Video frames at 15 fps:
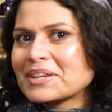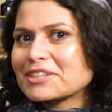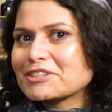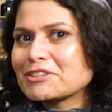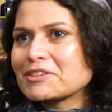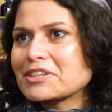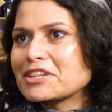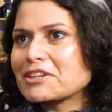
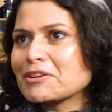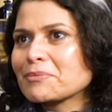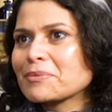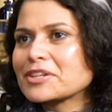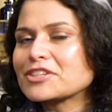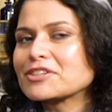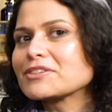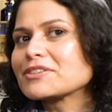So the
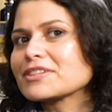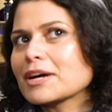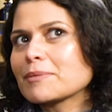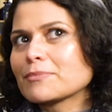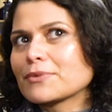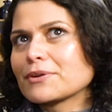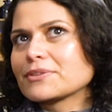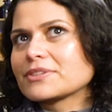original
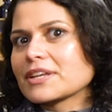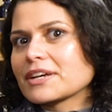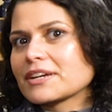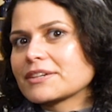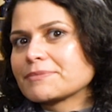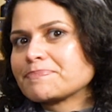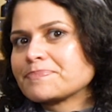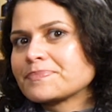Dame
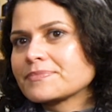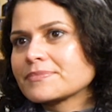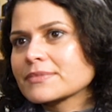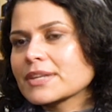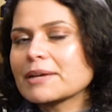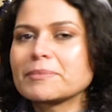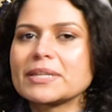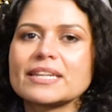Rosa,
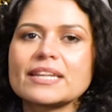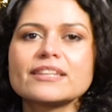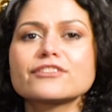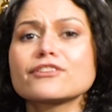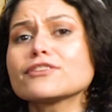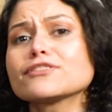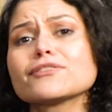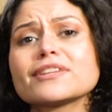I mean, and it's
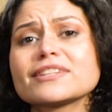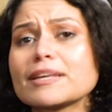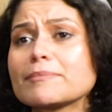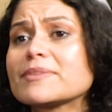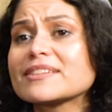also the same.